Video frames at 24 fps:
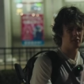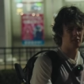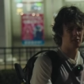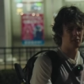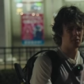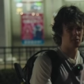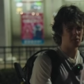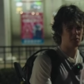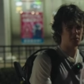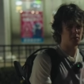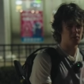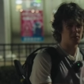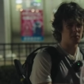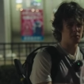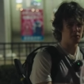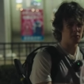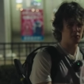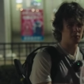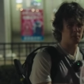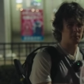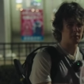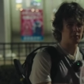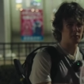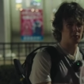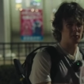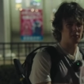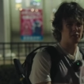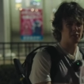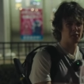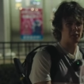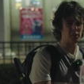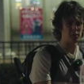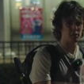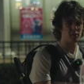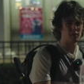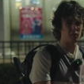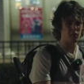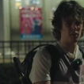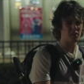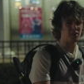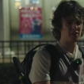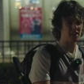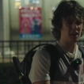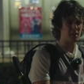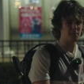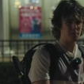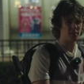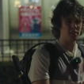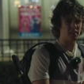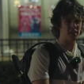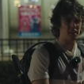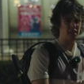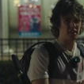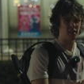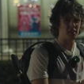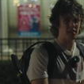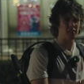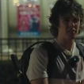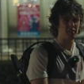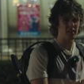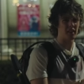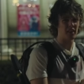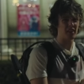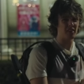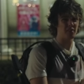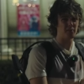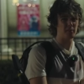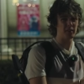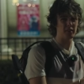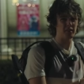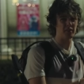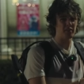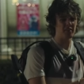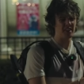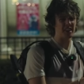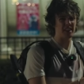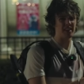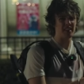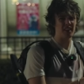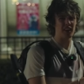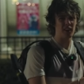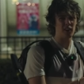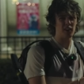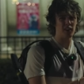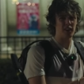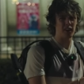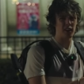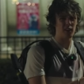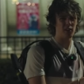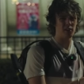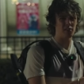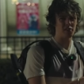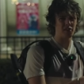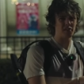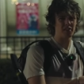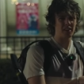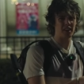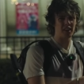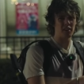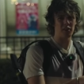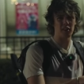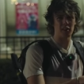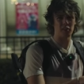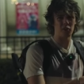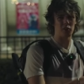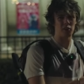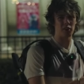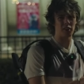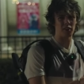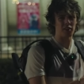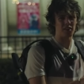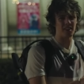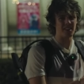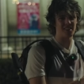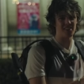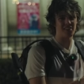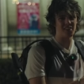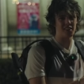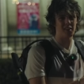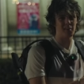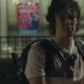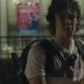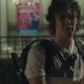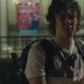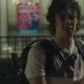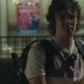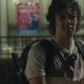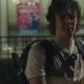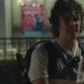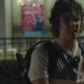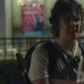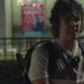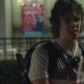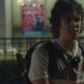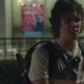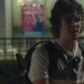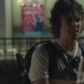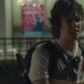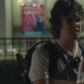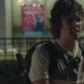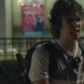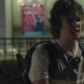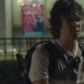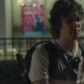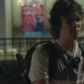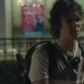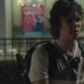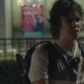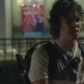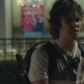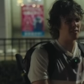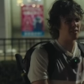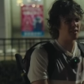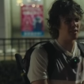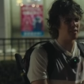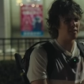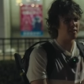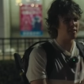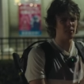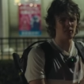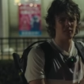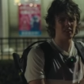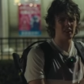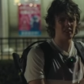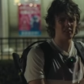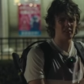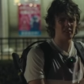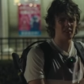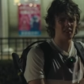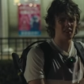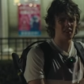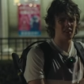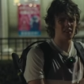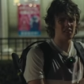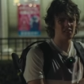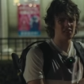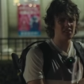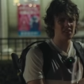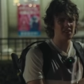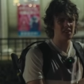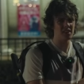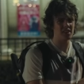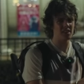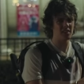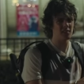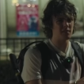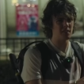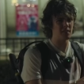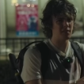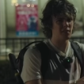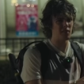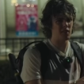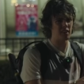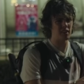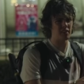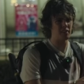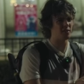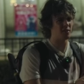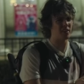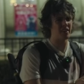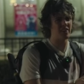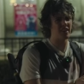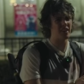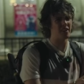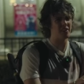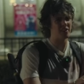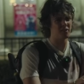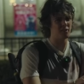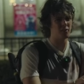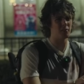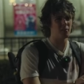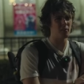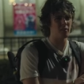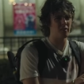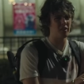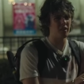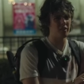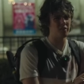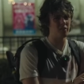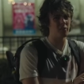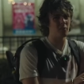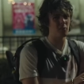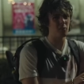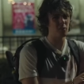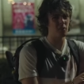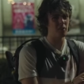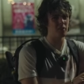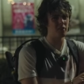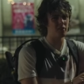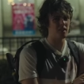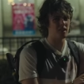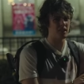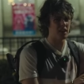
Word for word: So during my first year of learning Japanese, I spent the entire year just kind of like learning kanji, but I ended up learning about 2,000 kanji and maybe like 3,000 or 4,000 words.